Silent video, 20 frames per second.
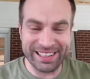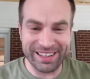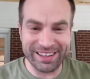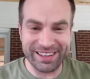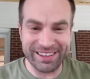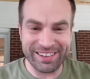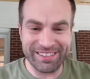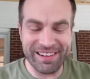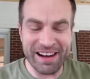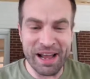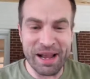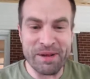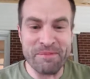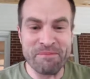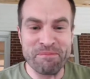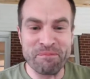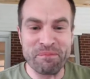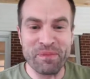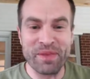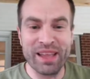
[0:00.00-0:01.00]
right?
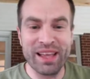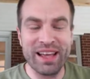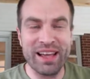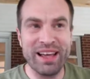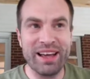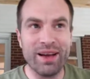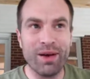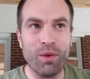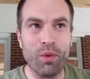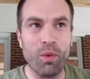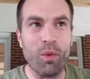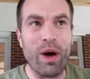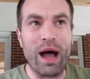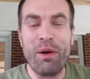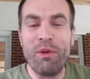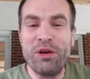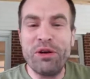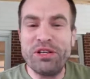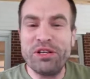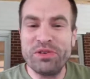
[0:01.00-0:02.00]
Why
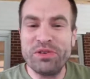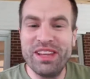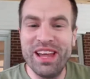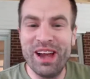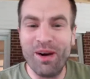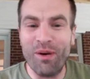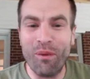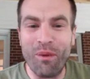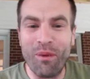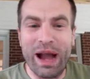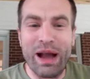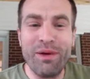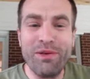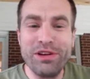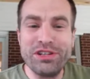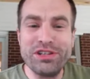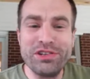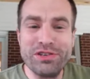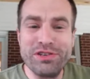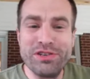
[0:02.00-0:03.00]
would you
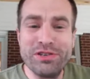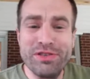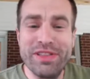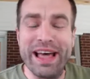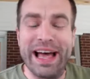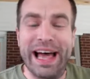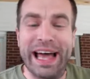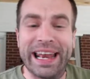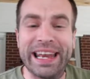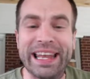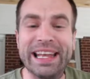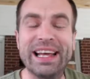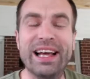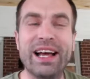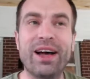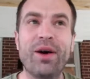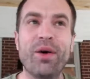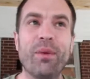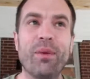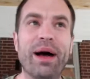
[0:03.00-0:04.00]
do that?
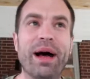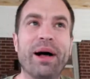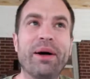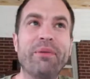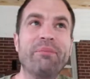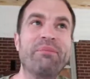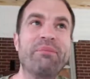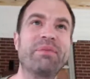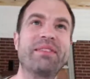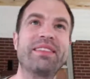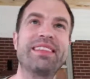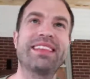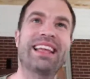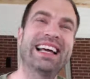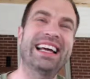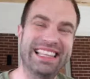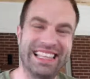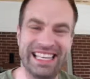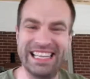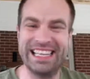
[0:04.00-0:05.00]
Well,
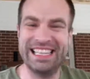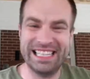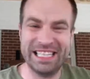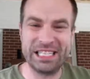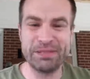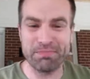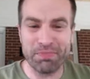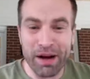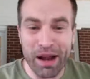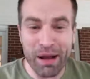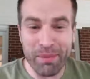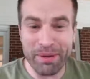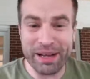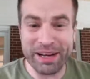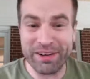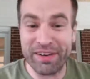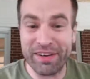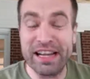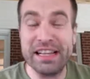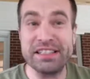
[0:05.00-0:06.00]
it's probably
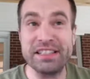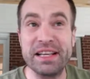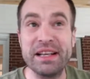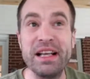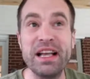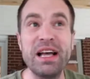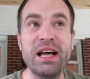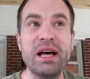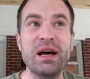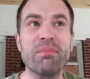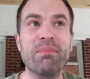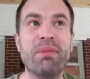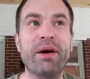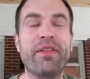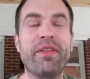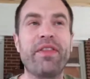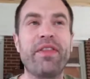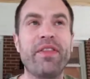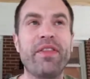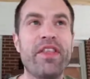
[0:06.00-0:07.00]
crazy,
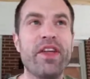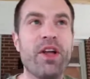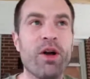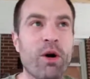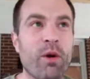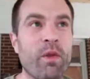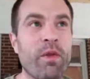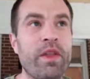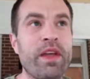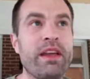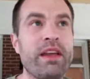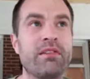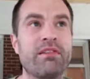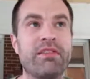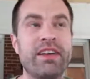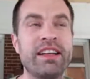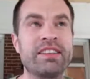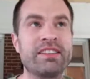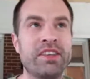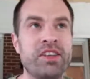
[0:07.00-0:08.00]
but the only
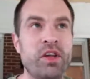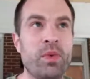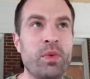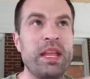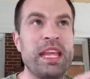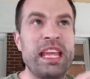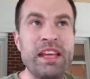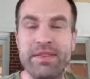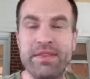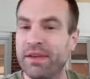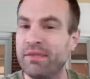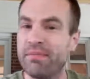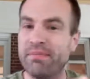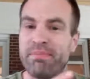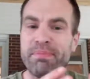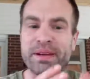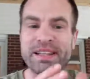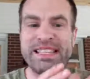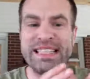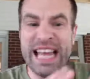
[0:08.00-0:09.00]
reason you would even
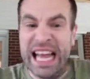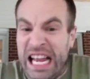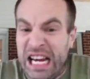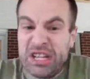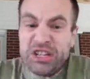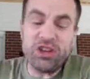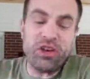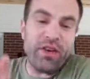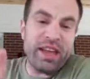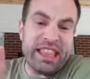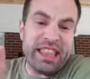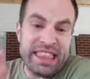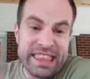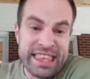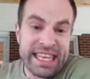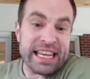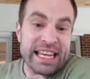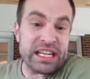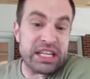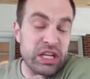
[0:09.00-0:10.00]
potentially
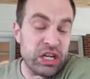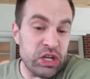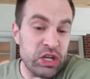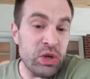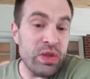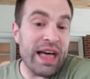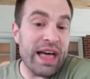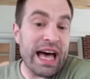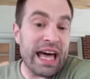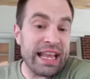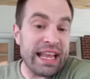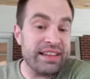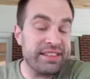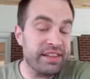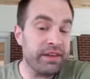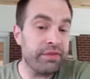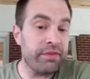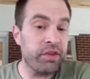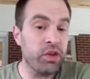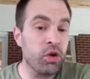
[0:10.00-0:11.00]
think to do that is
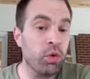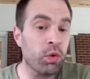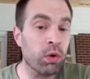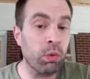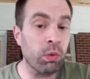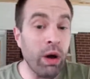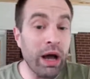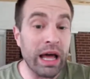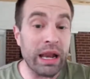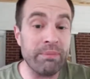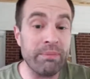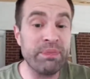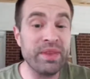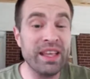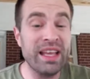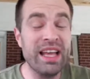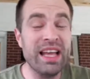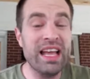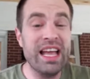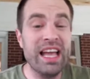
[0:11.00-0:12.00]
if you were what?
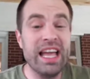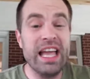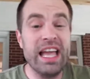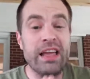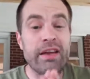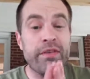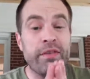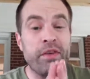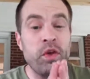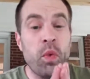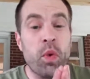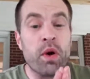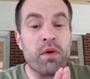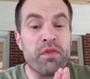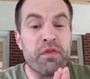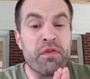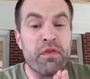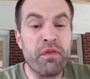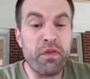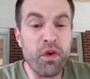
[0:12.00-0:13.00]
If you were
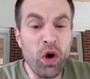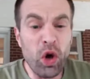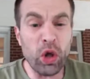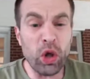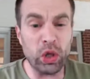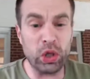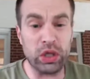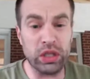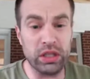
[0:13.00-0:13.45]
full.